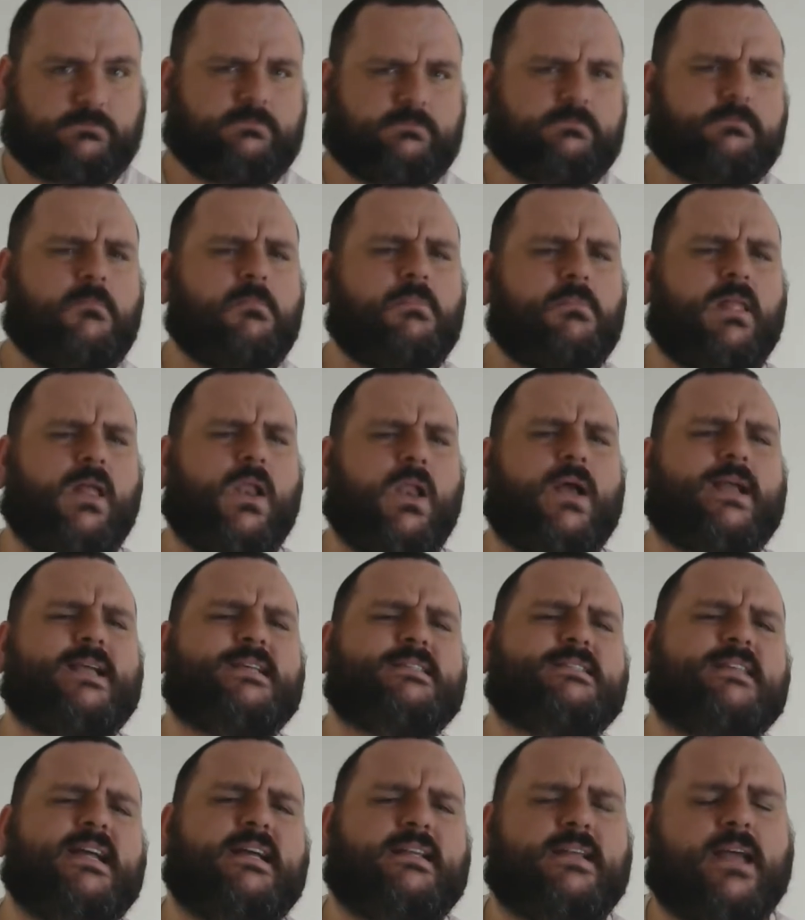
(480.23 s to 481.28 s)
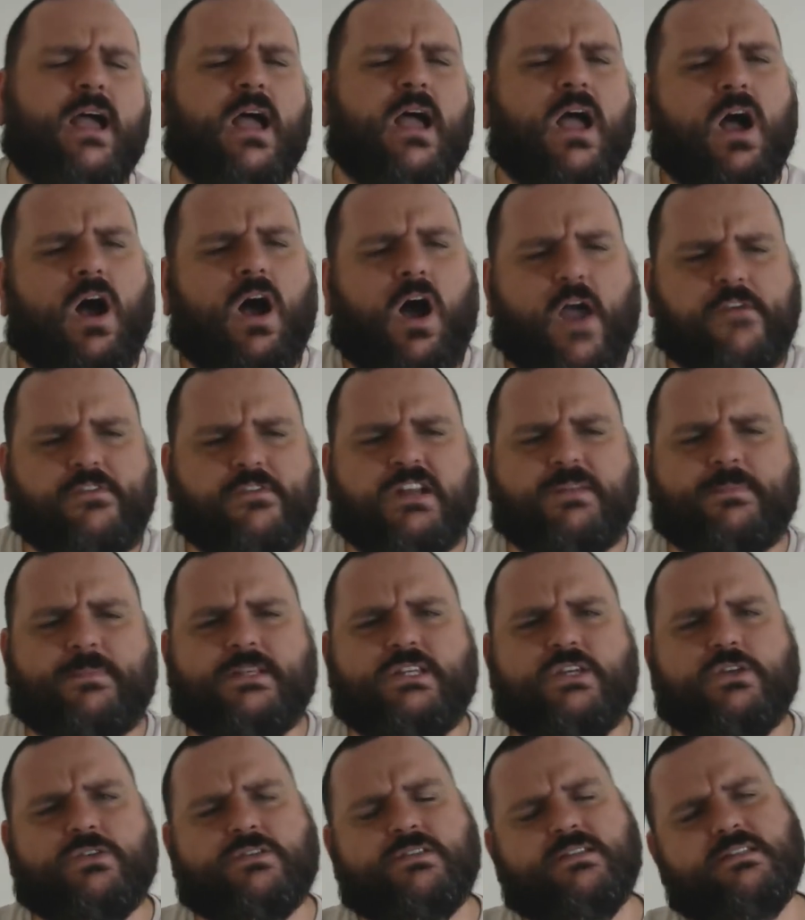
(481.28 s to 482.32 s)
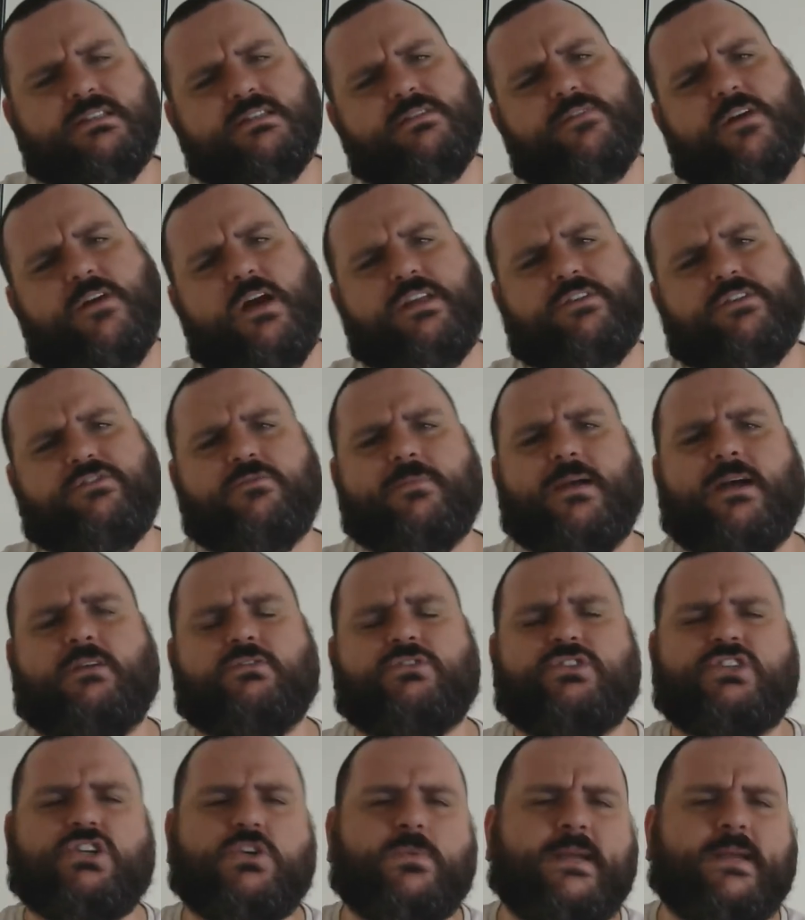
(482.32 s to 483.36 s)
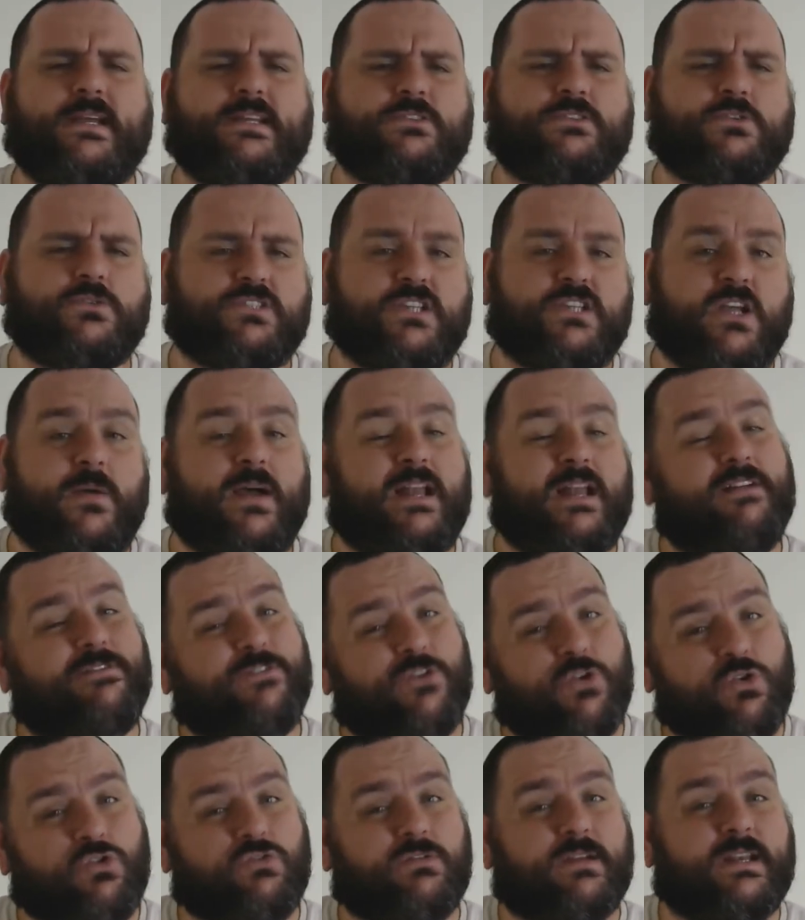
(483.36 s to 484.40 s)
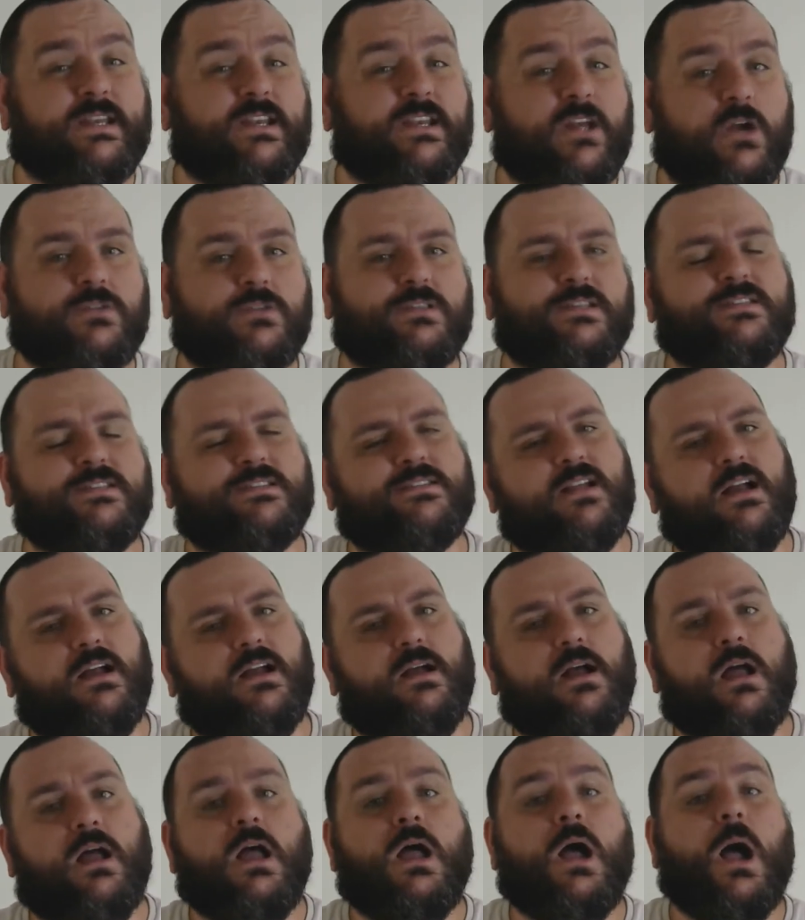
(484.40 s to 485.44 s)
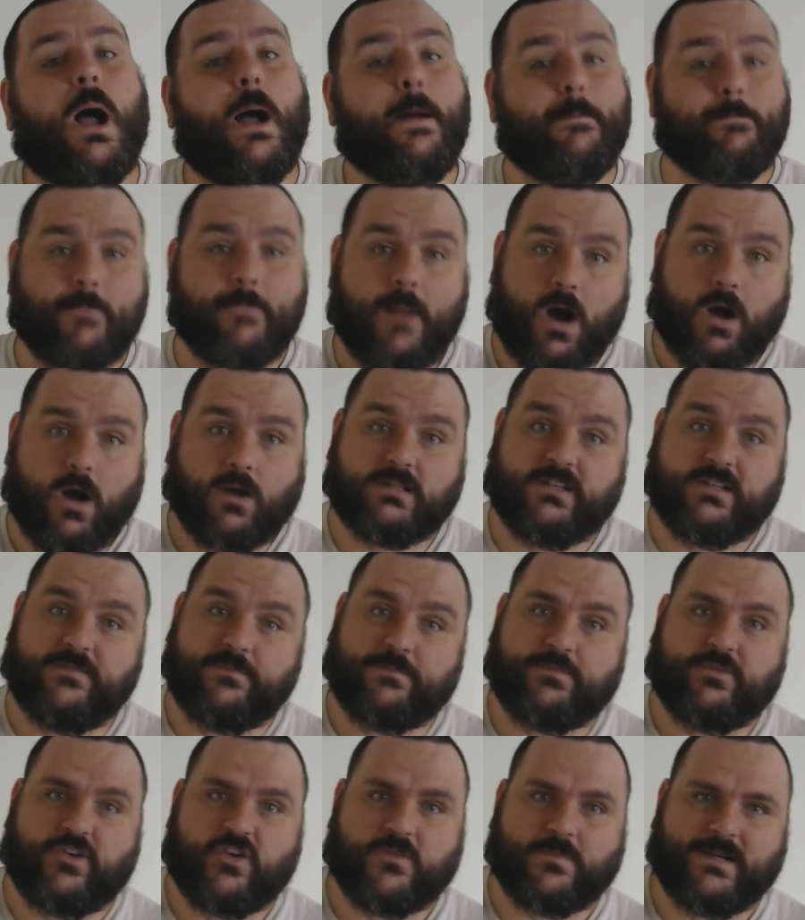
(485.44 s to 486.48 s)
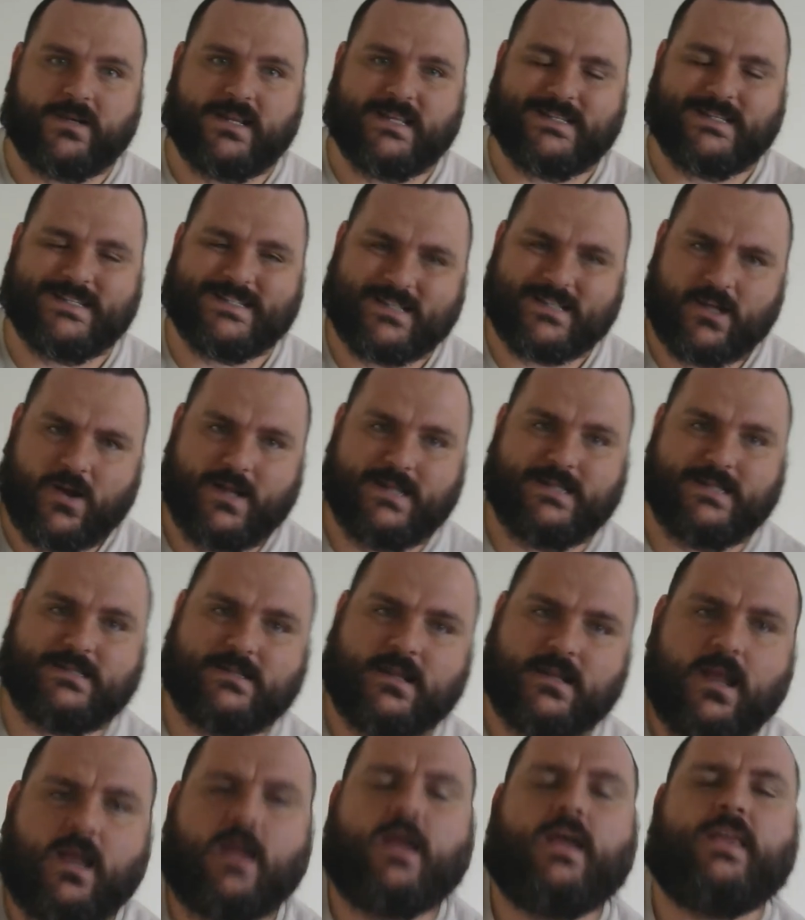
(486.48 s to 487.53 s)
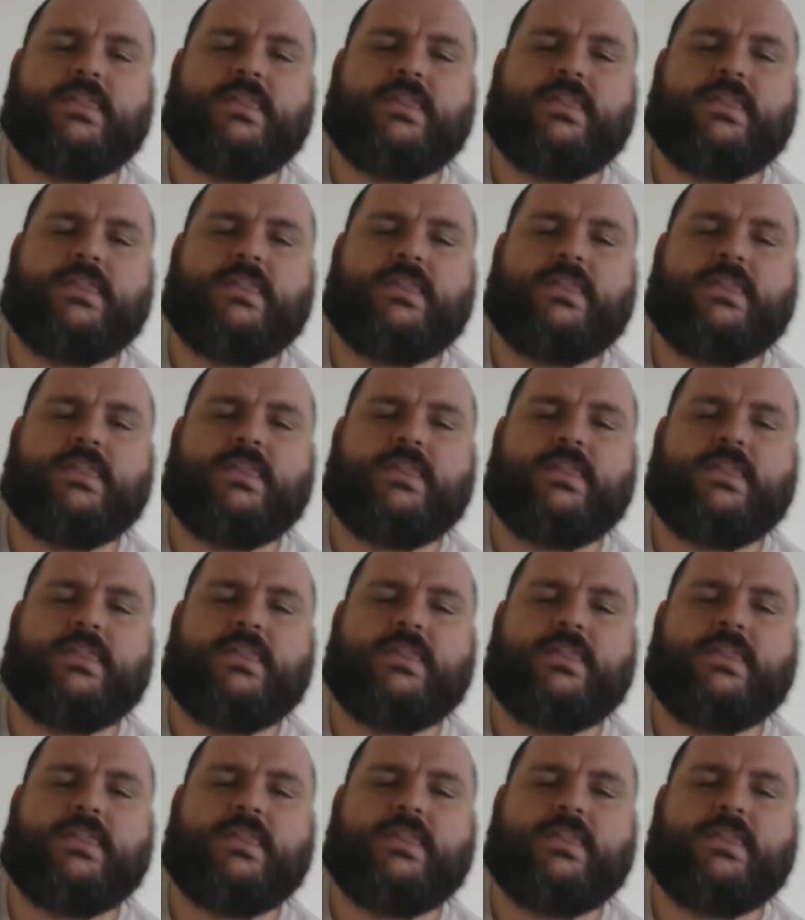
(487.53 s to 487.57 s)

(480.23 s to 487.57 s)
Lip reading: Now, like I said, I've only been using this device for about 2 weeks or so, and I've already noticed a marked improvement in size.